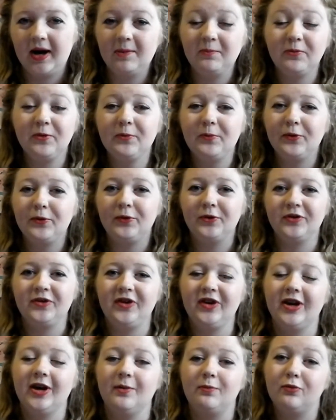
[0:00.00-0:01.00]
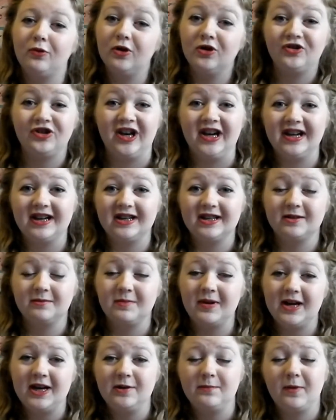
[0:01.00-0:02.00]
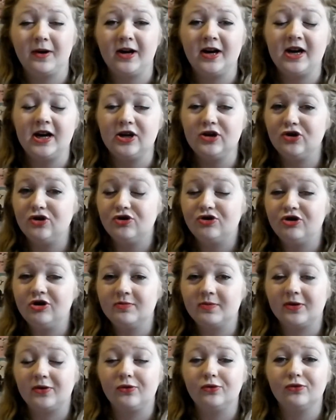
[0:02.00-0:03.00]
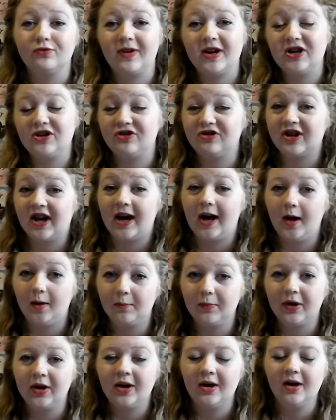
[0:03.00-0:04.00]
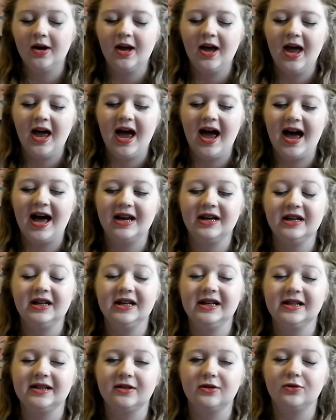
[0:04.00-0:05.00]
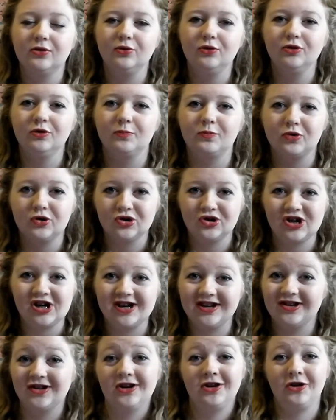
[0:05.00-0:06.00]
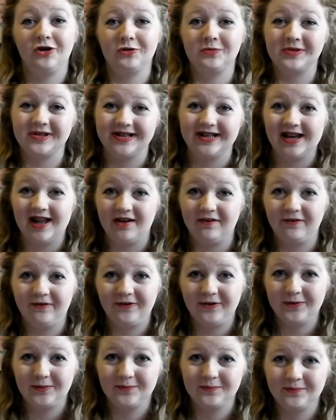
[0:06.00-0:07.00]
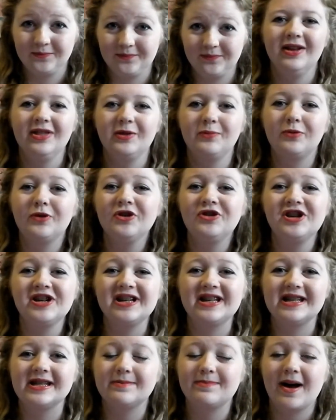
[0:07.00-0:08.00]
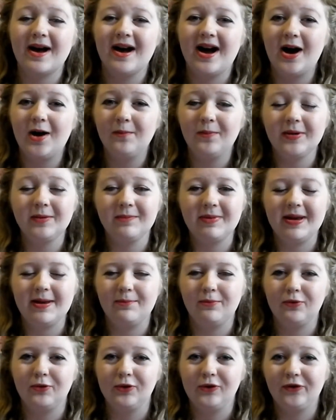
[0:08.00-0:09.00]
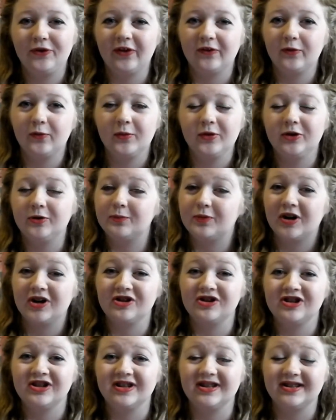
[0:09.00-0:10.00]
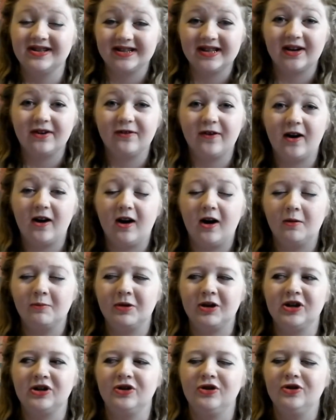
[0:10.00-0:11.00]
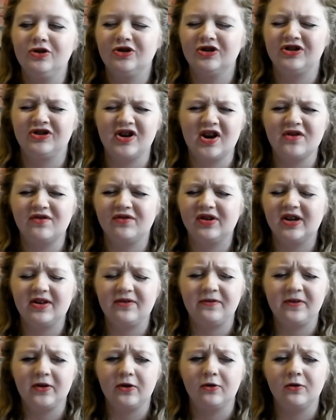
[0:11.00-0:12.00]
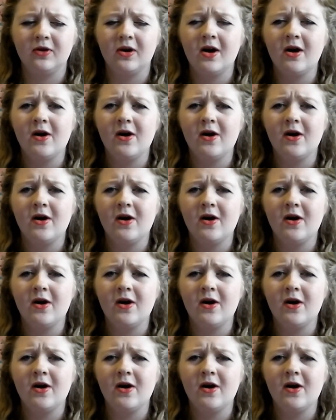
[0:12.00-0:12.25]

I'm supporting a project made by a YouTuber called Rach Dirt and it's called Project Anonymous Love. The project is about helping people who suffer with depression and self-harm and who just generally feel